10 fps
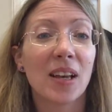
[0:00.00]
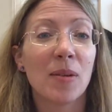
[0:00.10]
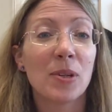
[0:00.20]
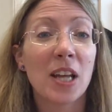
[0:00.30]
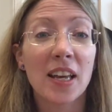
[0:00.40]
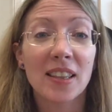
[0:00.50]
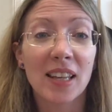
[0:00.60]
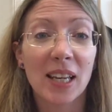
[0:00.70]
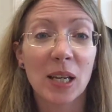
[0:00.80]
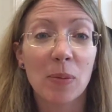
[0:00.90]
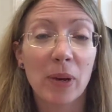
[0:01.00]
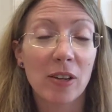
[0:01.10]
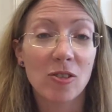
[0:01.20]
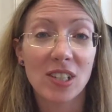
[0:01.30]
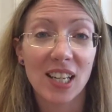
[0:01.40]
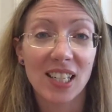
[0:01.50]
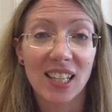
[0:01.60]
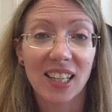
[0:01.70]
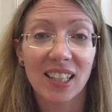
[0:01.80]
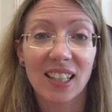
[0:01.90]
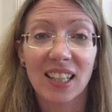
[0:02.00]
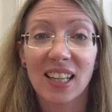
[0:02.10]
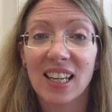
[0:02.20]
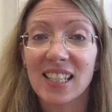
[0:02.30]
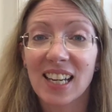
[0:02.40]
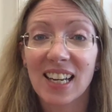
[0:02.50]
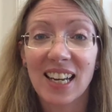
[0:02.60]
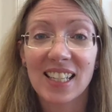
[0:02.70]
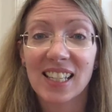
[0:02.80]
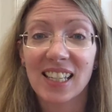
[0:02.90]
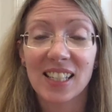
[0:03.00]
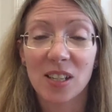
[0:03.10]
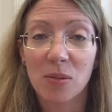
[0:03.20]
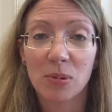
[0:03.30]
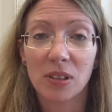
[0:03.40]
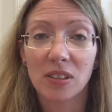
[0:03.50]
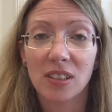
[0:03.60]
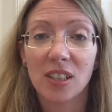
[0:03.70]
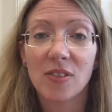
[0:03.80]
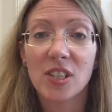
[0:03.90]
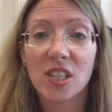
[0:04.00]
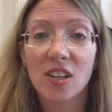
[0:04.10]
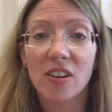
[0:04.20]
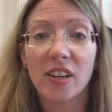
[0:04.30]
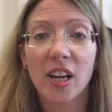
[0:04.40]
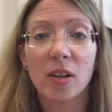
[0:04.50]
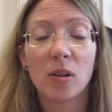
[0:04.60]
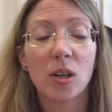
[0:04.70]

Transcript: But I think boundary setting is a classic example of a scenario